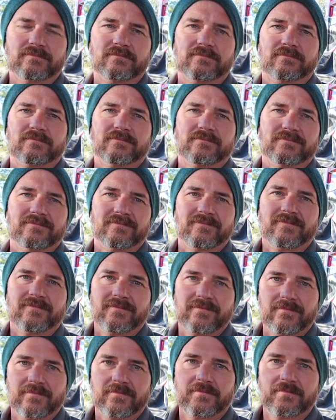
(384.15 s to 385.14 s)

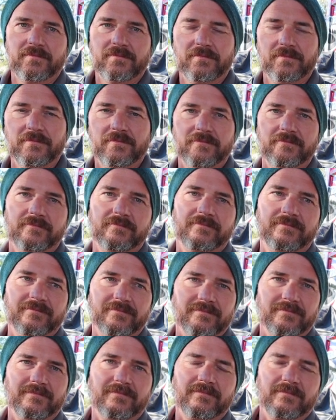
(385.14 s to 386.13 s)

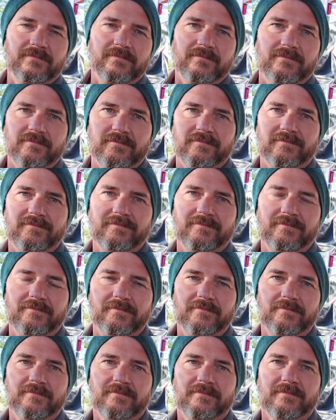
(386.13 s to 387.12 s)

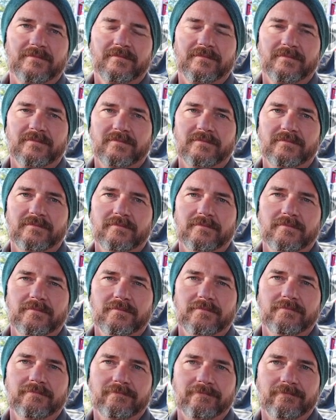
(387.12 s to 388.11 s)

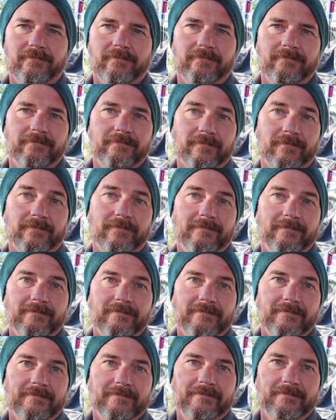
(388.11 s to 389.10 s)

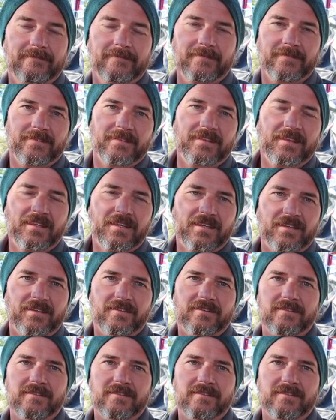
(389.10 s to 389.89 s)
[no speech]